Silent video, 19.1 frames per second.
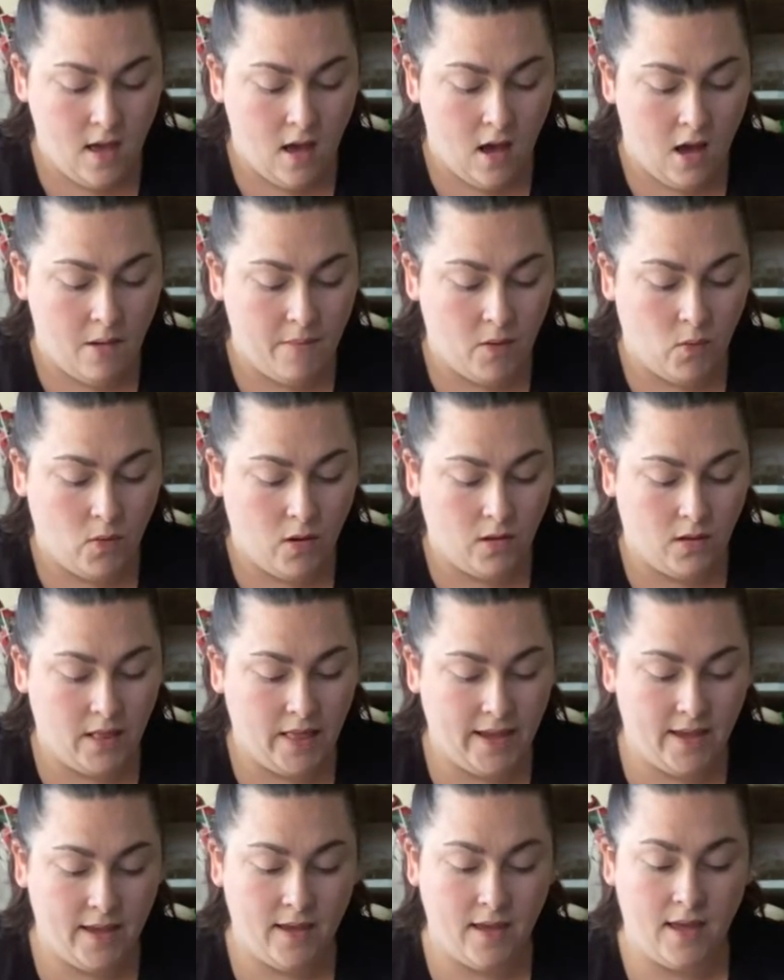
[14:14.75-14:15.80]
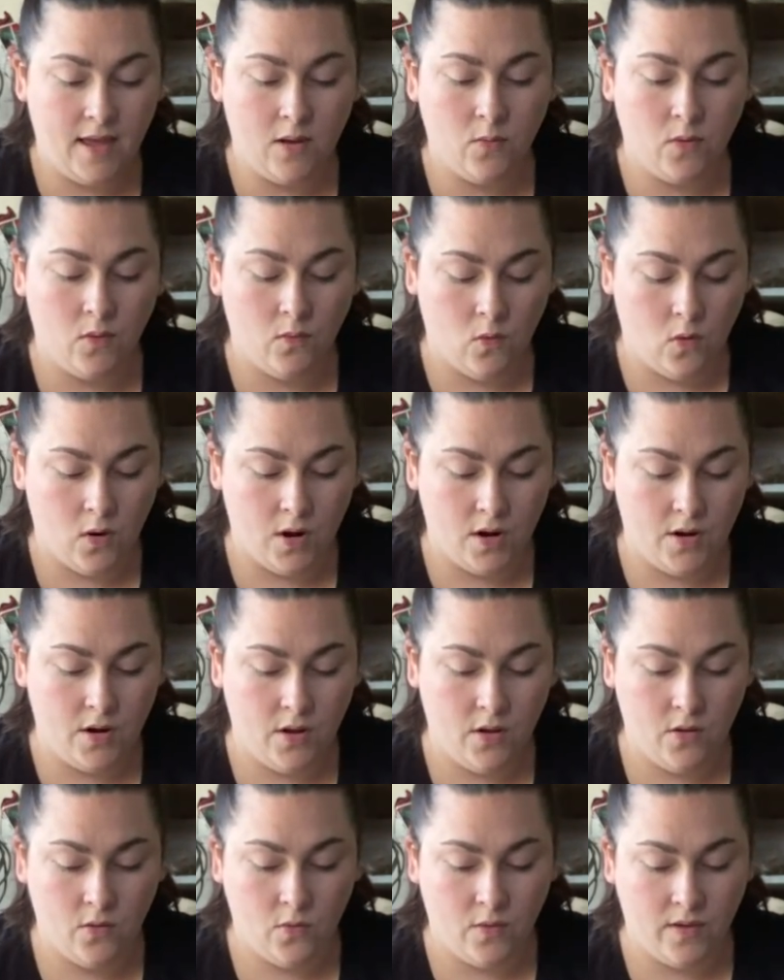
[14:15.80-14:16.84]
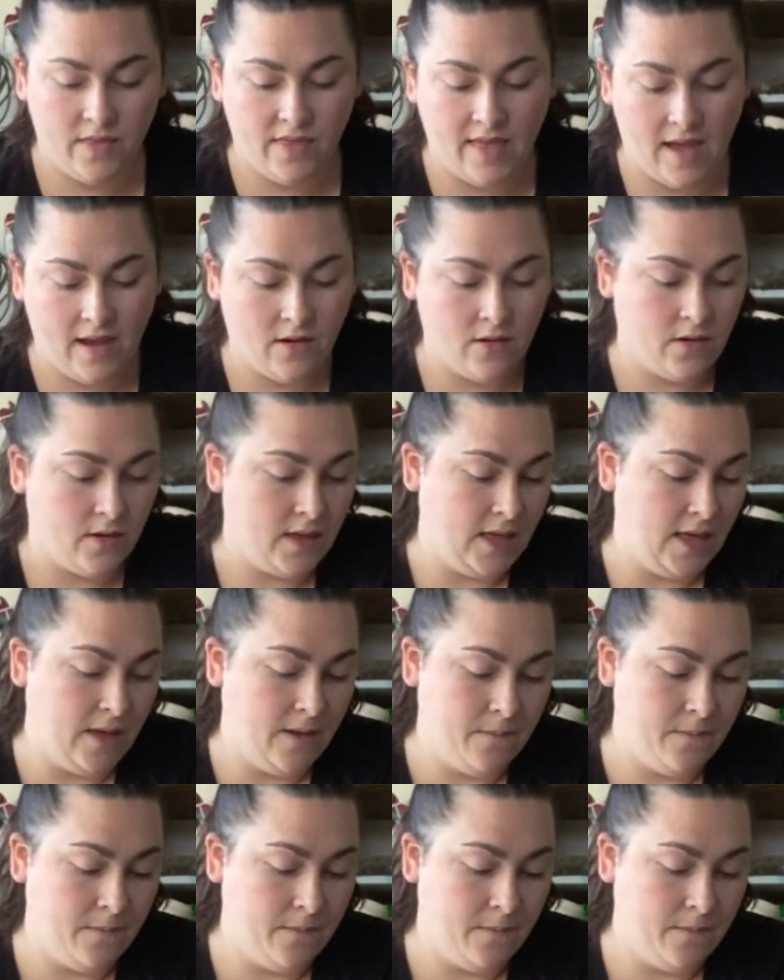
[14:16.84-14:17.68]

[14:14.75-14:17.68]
I will click and reward with that cookie.